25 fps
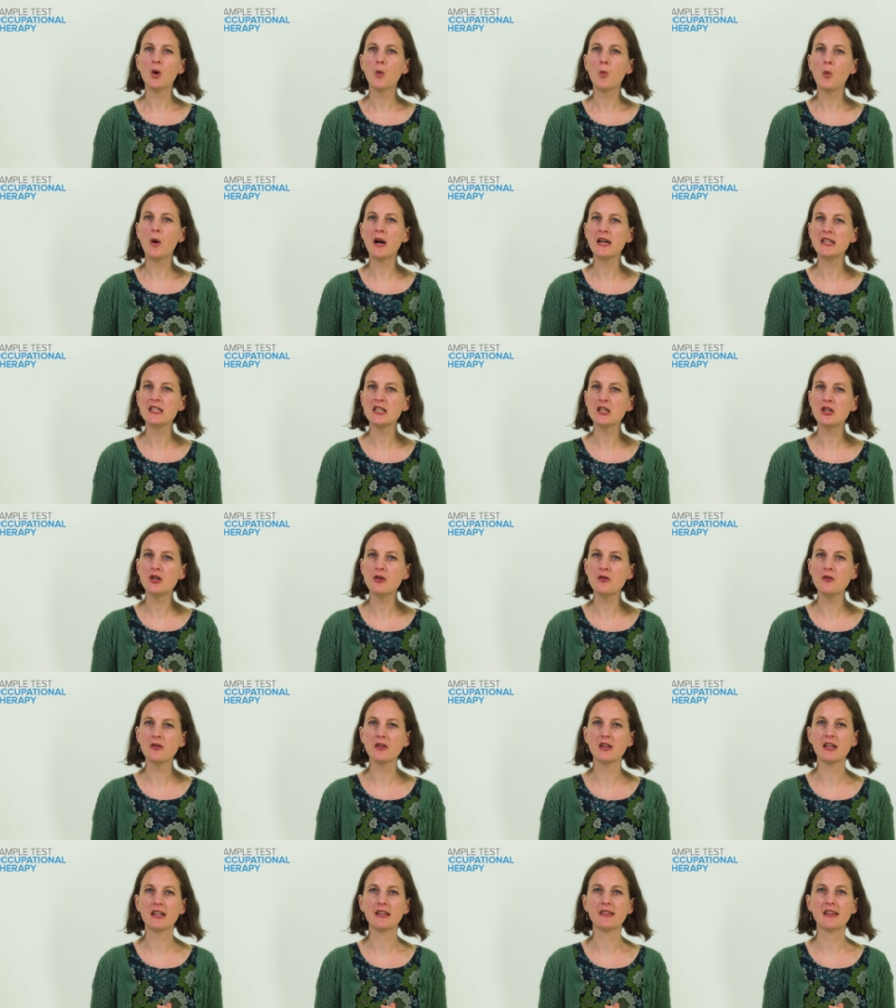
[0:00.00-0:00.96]
Why do you
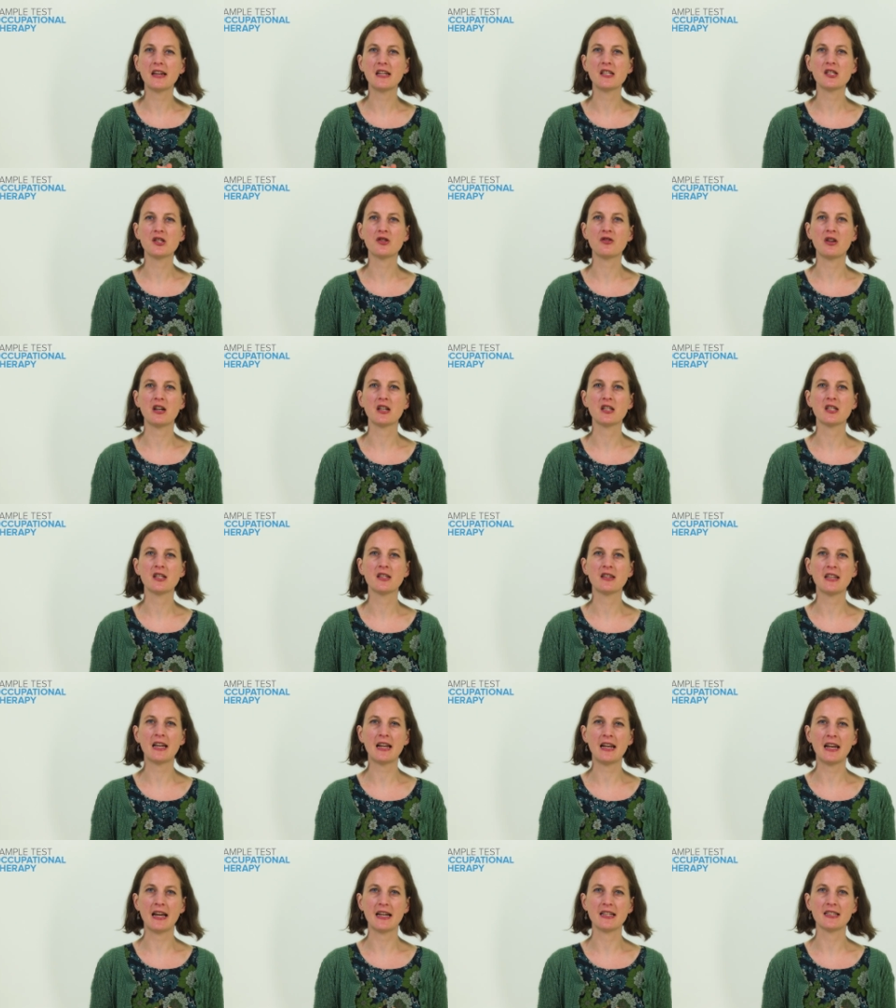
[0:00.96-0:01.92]
think they structured
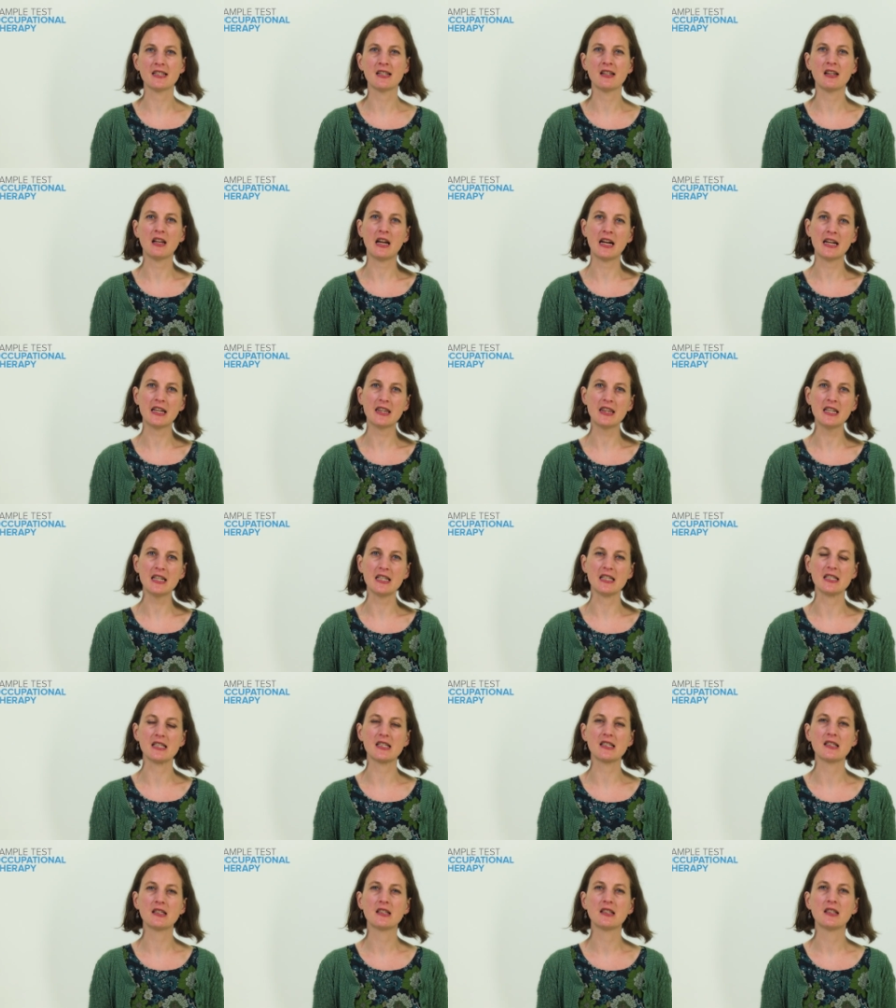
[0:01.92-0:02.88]
their letter like
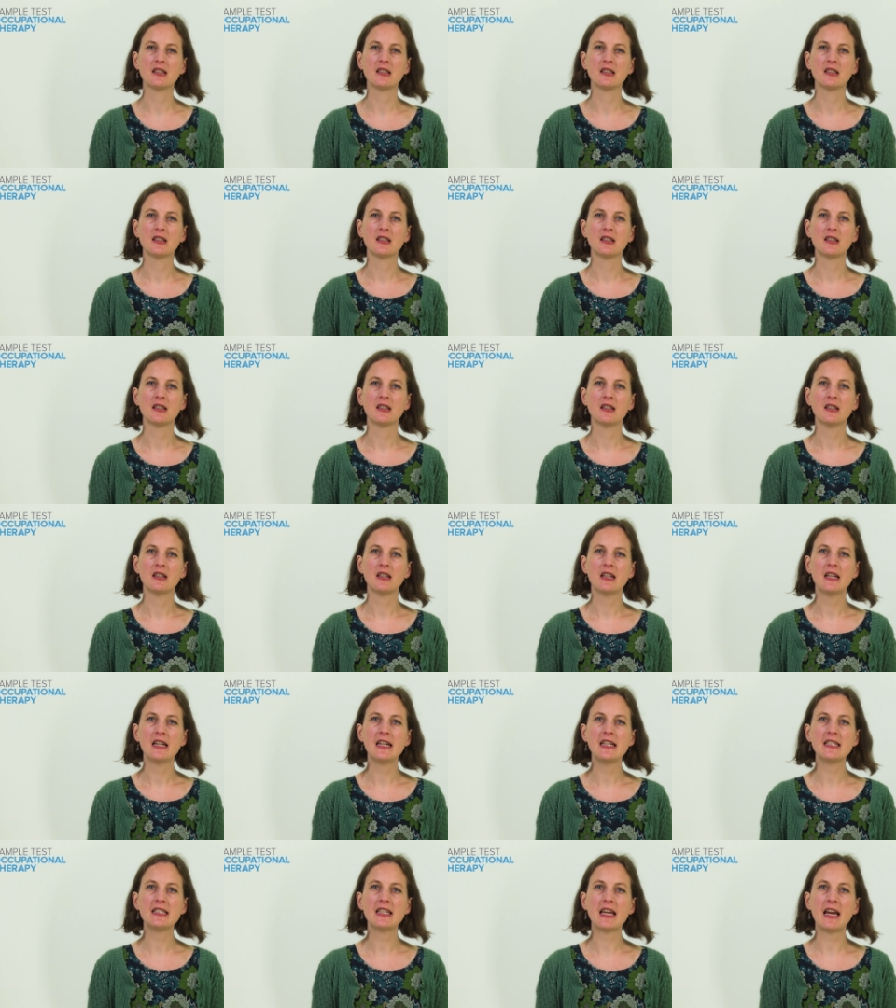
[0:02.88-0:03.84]
this?
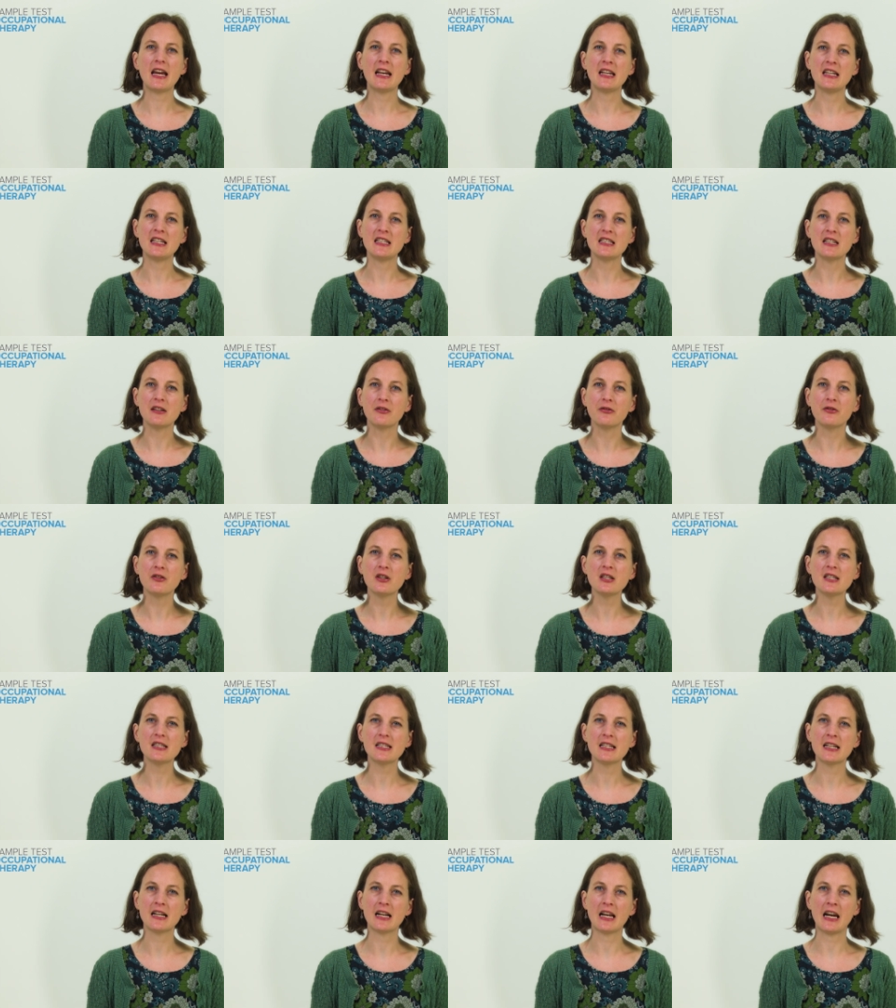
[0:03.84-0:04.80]
Is there any
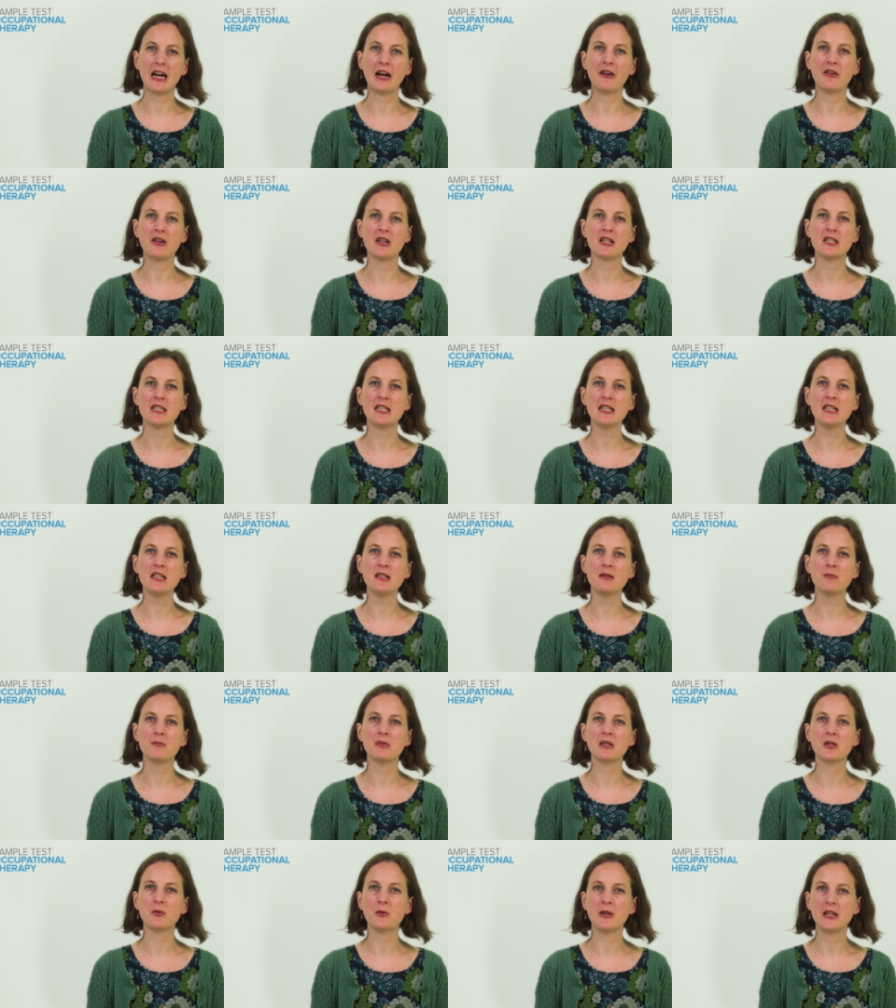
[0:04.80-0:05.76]
difference in clarity
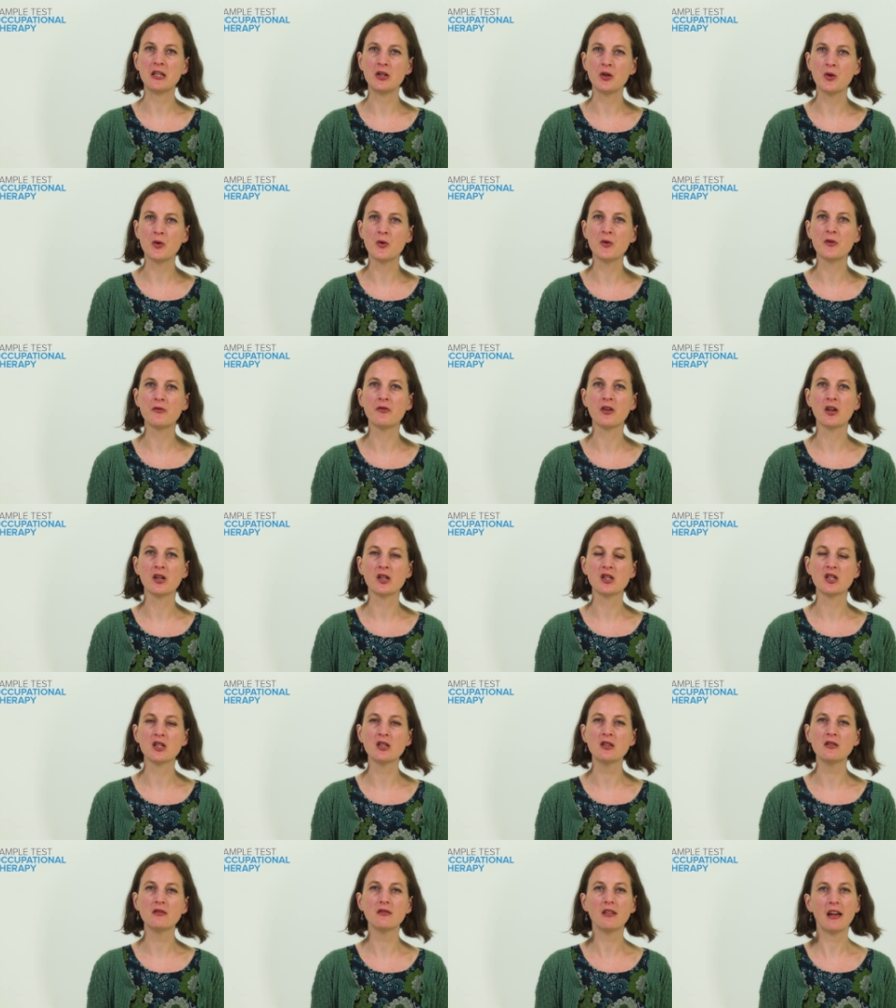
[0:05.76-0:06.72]
between your
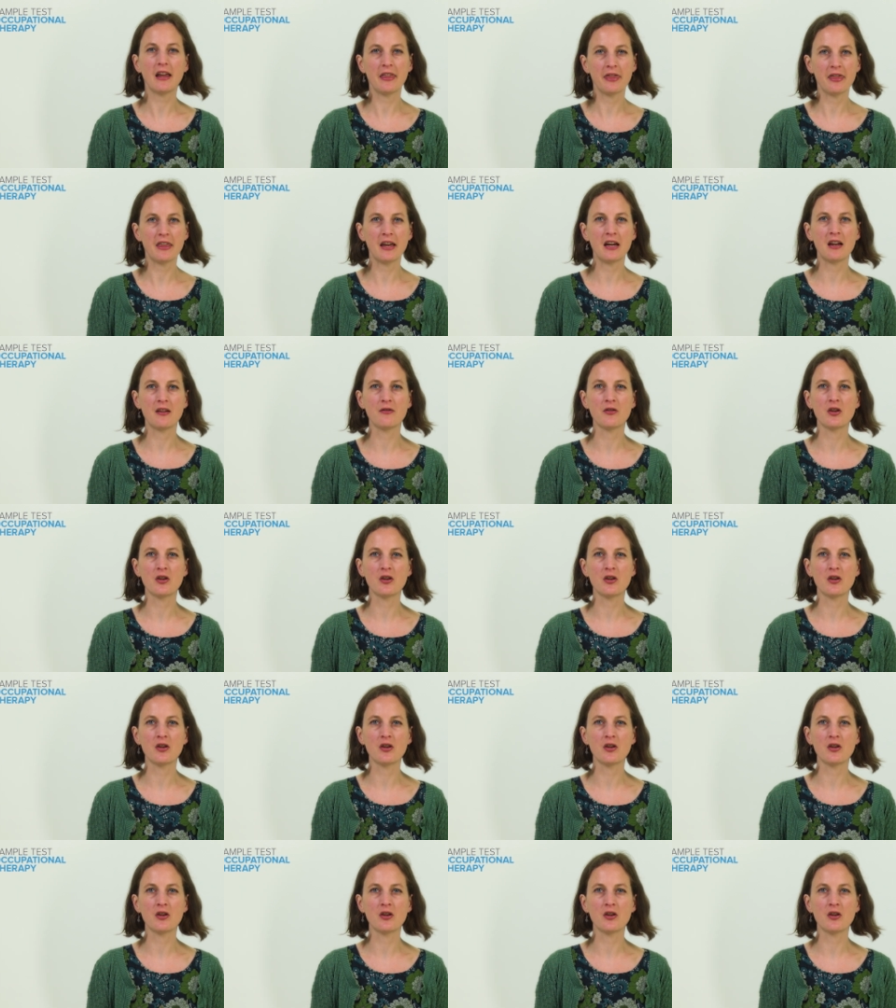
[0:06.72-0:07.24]
version and their